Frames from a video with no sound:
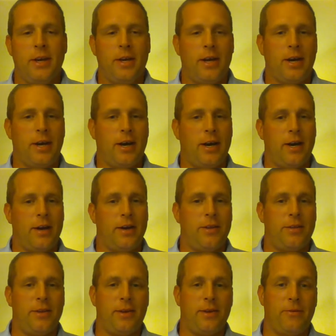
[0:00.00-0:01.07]

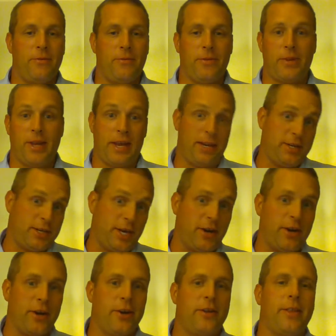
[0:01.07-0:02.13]
The
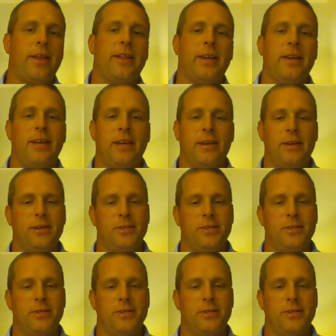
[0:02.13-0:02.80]
interior that they did